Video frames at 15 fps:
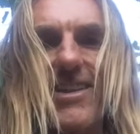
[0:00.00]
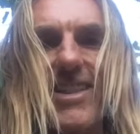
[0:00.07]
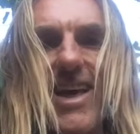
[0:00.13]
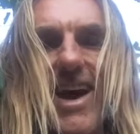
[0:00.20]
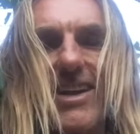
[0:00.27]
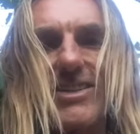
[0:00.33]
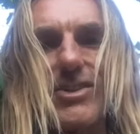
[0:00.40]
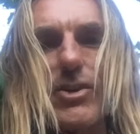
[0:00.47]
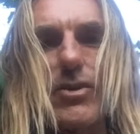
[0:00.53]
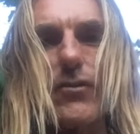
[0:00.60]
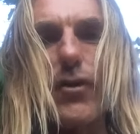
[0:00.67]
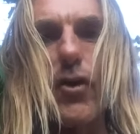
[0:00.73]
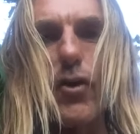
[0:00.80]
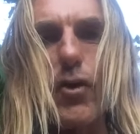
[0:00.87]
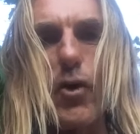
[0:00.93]
the attitude
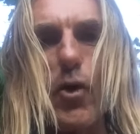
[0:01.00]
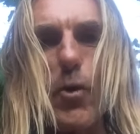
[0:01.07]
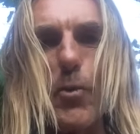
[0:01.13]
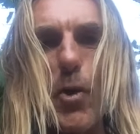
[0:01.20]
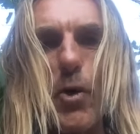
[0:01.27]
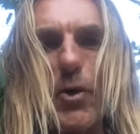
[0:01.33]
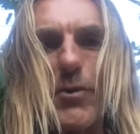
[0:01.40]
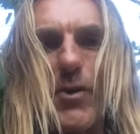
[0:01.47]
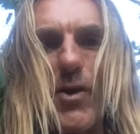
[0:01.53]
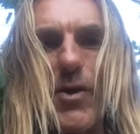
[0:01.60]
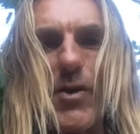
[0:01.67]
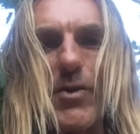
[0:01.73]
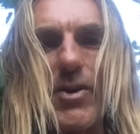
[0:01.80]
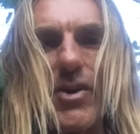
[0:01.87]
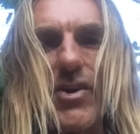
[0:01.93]
of
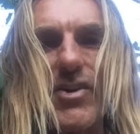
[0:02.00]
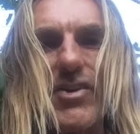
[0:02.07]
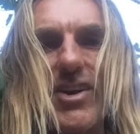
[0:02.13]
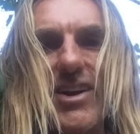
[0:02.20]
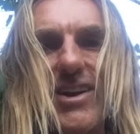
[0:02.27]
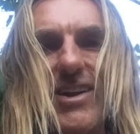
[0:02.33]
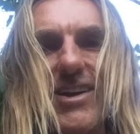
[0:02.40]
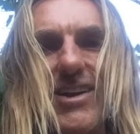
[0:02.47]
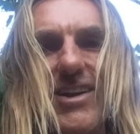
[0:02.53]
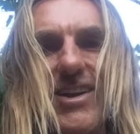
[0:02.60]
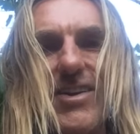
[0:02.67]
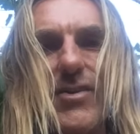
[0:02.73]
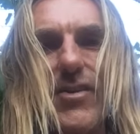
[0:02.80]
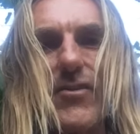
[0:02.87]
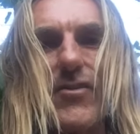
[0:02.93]
Ho'oponopono,
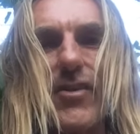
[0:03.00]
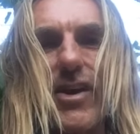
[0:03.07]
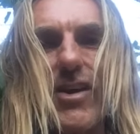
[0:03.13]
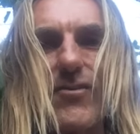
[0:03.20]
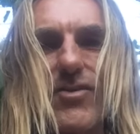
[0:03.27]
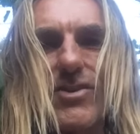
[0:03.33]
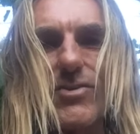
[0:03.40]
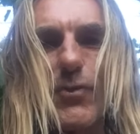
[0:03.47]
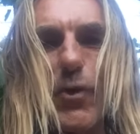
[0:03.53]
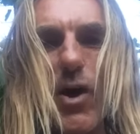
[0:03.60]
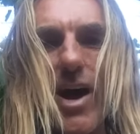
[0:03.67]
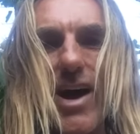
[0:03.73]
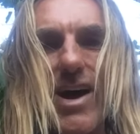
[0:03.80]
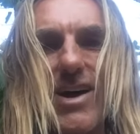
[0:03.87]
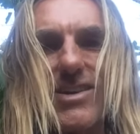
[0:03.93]
and doing forgiveness
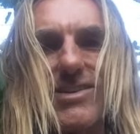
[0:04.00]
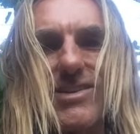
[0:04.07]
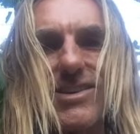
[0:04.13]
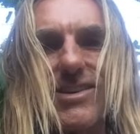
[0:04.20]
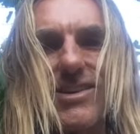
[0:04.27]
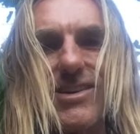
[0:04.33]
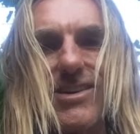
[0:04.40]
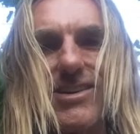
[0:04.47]
prayers,